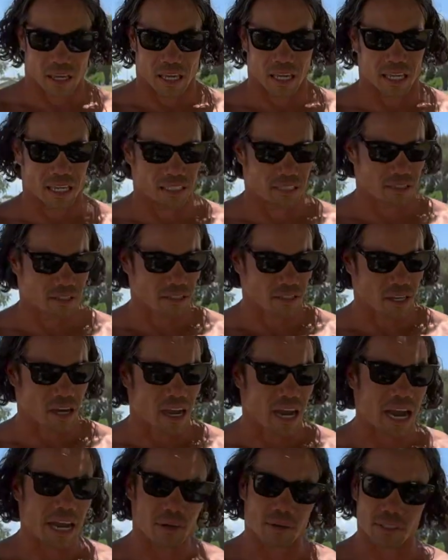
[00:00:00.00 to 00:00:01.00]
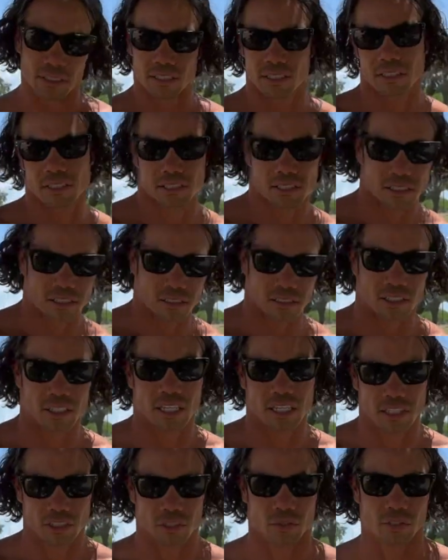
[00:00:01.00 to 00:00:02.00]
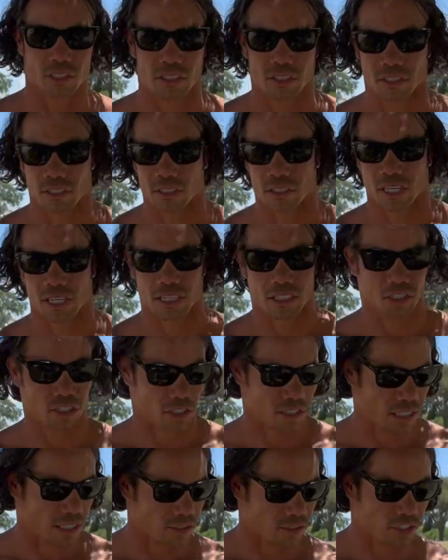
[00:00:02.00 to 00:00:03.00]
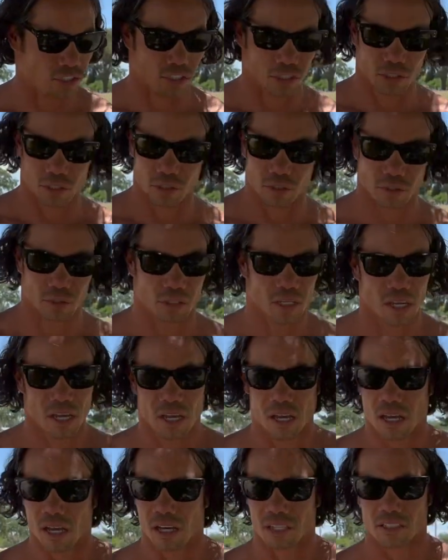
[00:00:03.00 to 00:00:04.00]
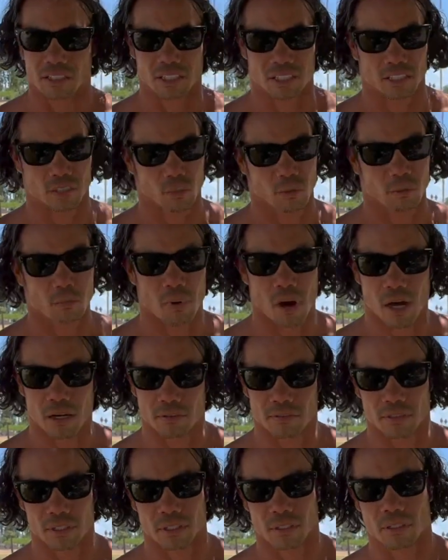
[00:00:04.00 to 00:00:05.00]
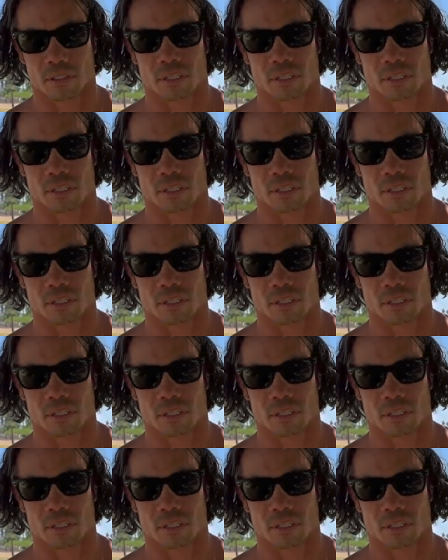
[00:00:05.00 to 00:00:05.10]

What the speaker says: It's a heritage. It's a history, just like Chuck Taylor's shoes, a 61 Bonneville.